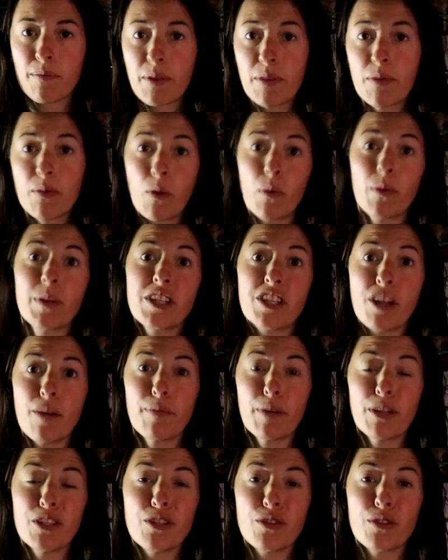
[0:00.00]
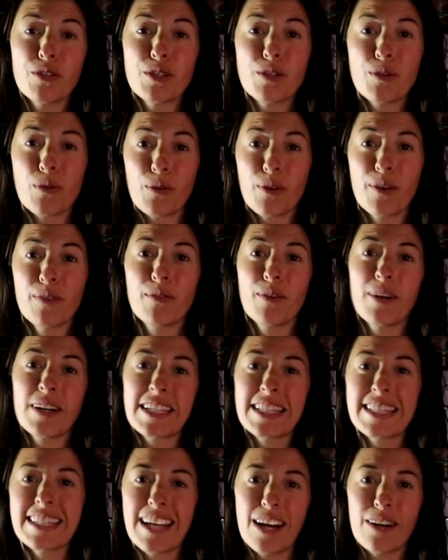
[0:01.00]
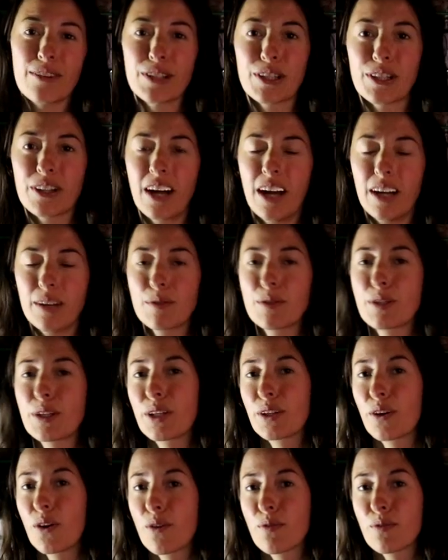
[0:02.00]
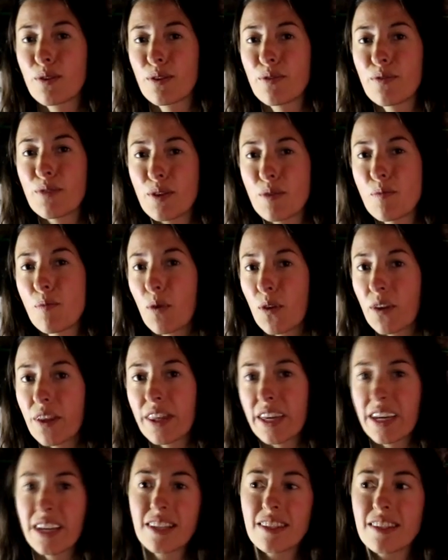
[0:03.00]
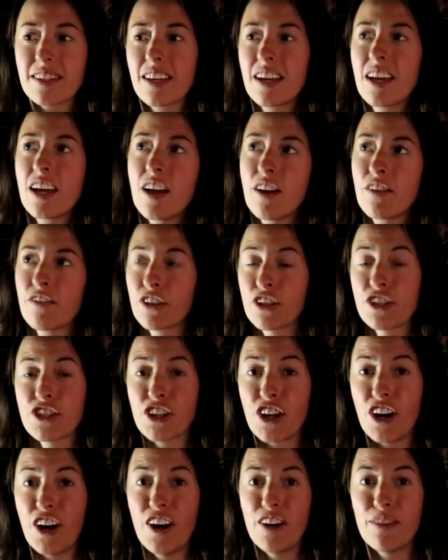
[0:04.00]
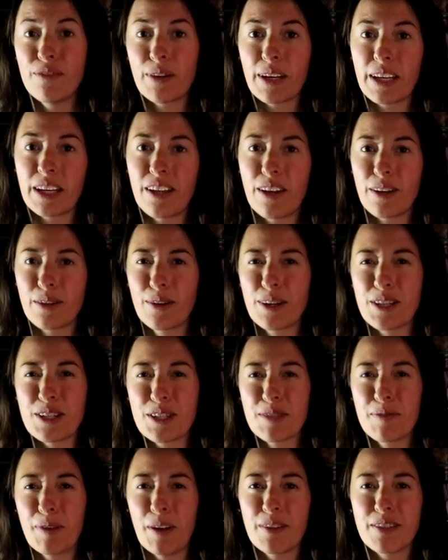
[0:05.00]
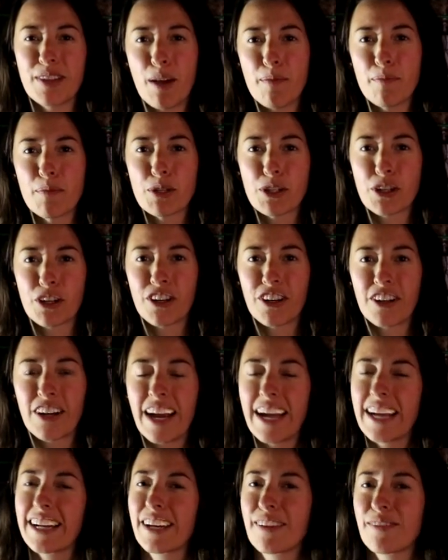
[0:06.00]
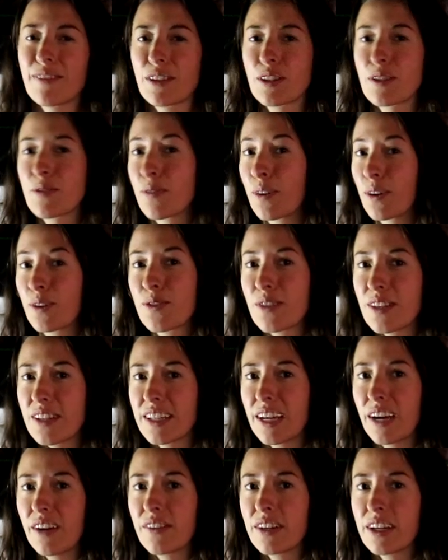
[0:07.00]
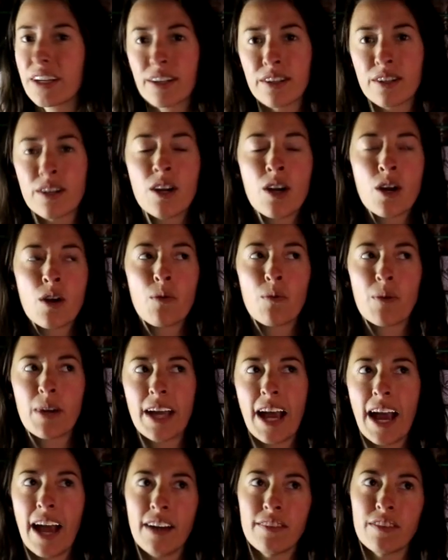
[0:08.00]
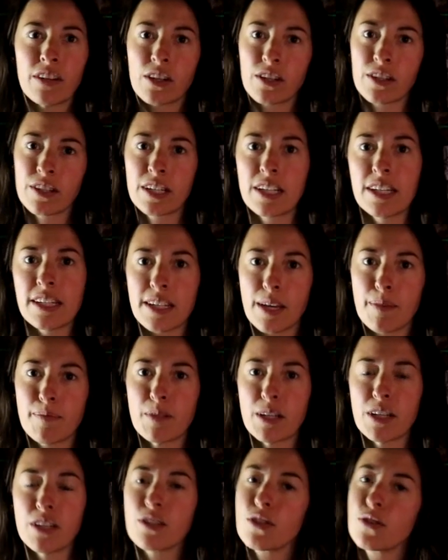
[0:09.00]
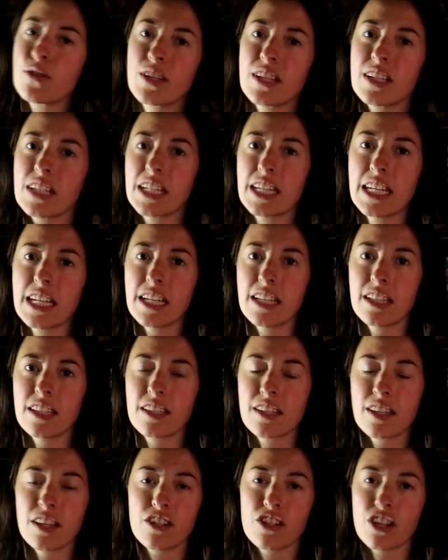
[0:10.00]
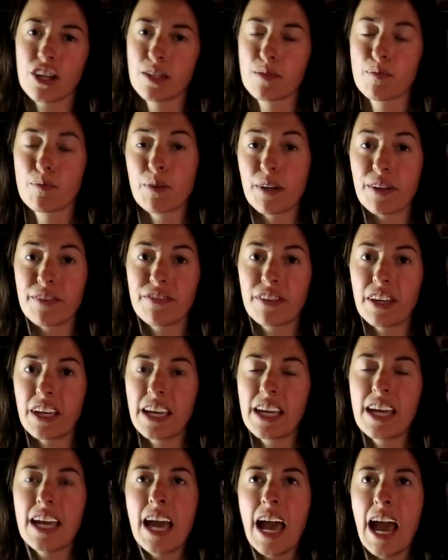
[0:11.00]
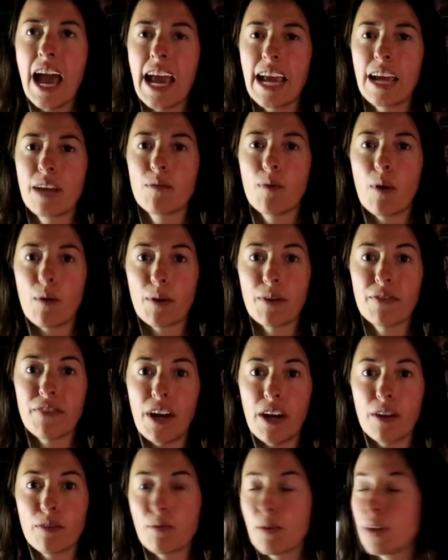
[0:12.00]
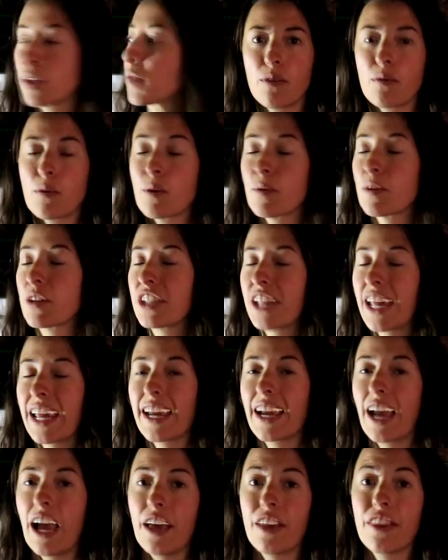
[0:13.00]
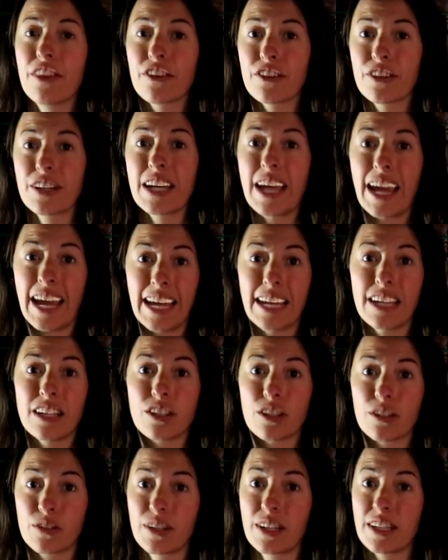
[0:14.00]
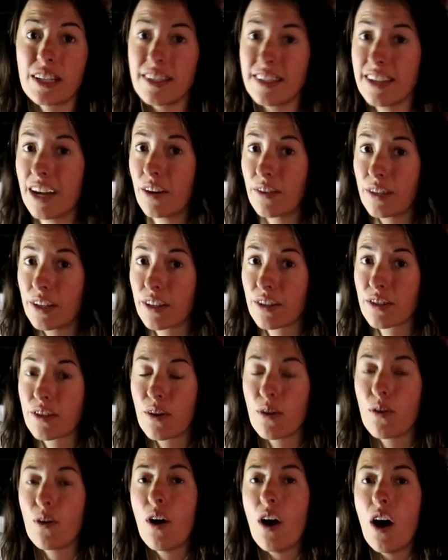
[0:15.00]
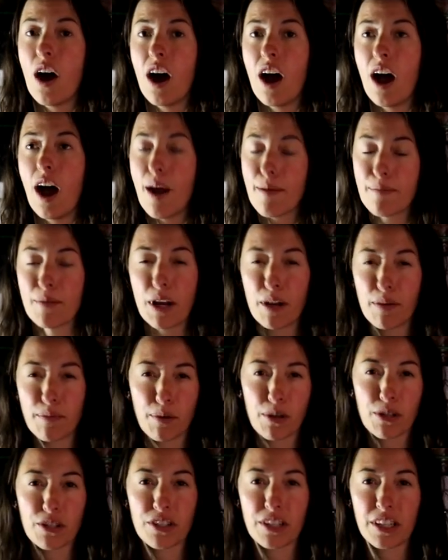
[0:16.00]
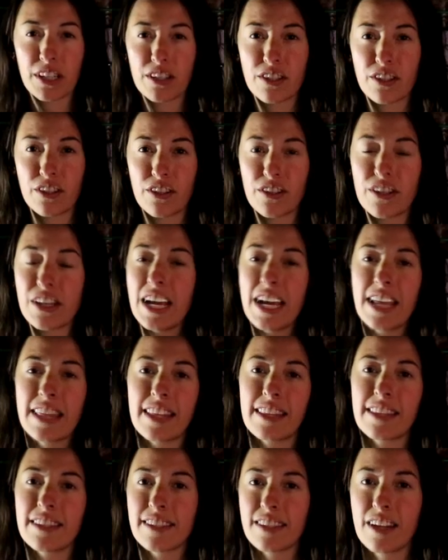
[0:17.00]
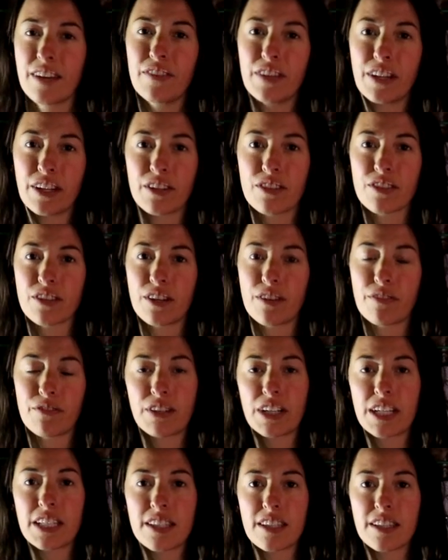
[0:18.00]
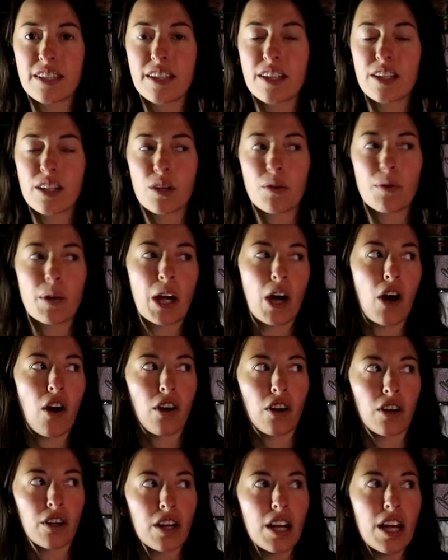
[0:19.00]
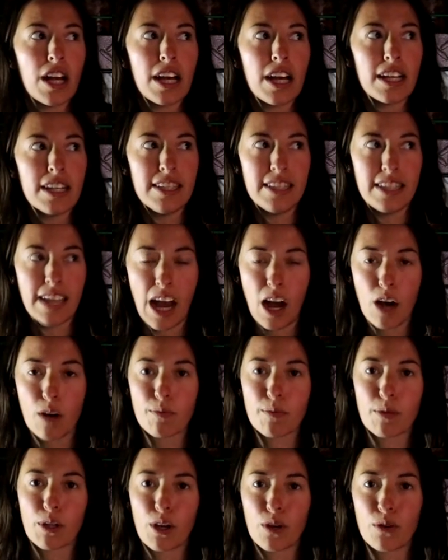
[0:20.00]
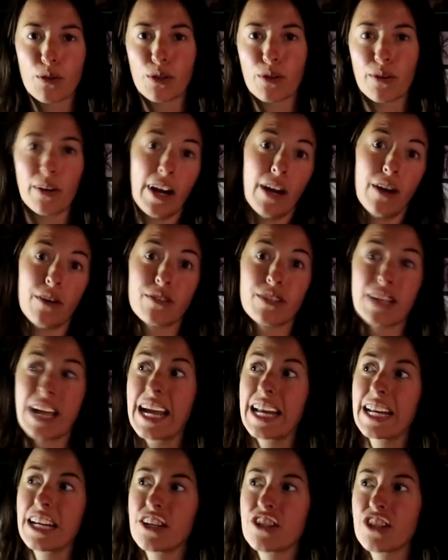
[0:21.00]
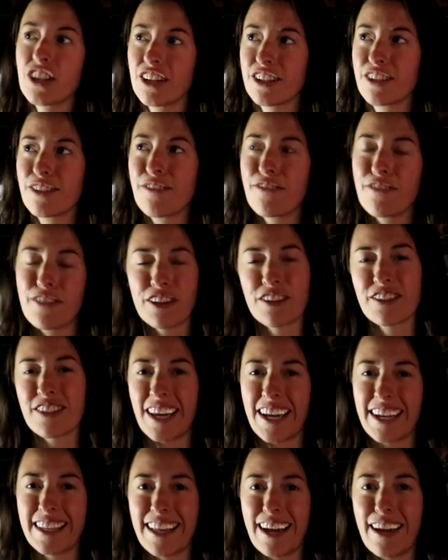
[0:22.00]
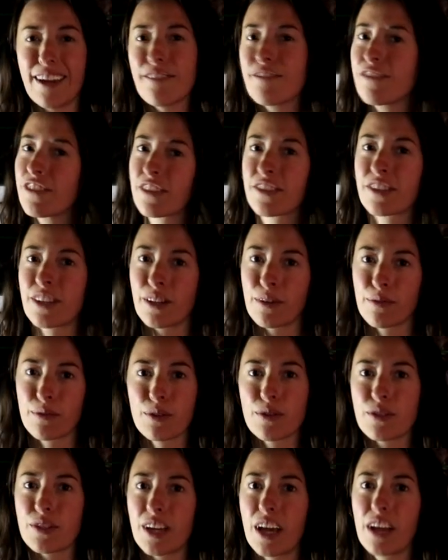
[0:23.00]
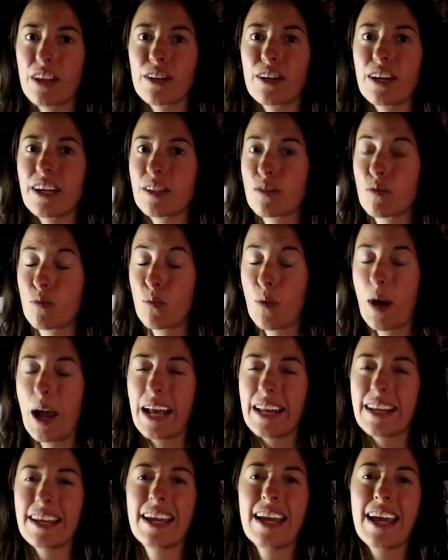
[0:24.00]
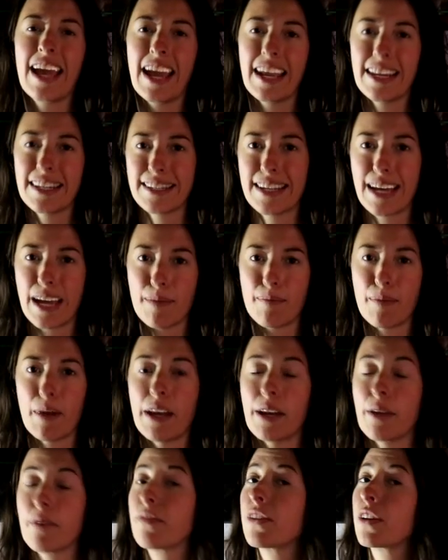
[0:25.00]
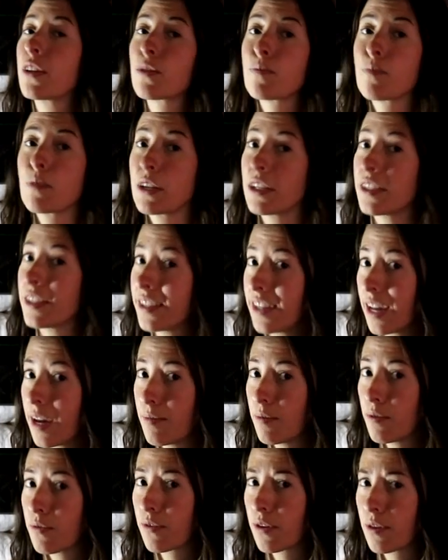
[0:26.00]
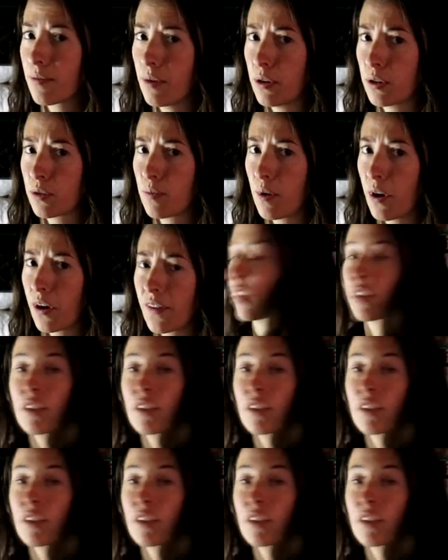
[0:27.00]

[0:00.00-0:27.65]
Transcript: Before we jump into the tour of what is down here, I was going to go over a few more things. First off, we get a lot of questions about temperature and if it's frozen down here. We have already dipped into the teens just briefly, and what we found was we were staying at 38 degrees down here. So I'm not personally concerned that this stuff in here is going to freeze this year. We are down below the ground and it just feels like that. It feels like a root cellar. It's wet and damp and it feels pretty stable for the most part.